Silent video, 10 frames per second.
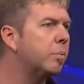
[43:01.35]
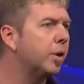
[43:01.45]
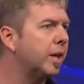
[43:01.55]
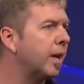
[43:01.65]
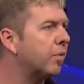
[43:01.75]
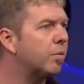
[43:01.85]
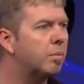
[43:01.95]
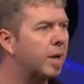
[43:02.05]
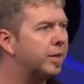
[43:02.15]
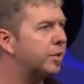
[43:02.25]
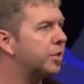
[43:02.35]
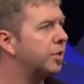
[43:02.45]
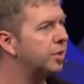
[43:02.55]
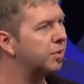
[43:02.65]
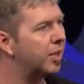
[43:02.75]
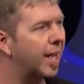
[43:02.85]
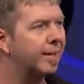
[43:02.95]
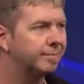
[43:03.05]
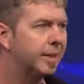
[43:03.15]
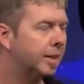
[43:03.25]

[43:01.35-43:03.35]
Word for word: bring every reminder to you that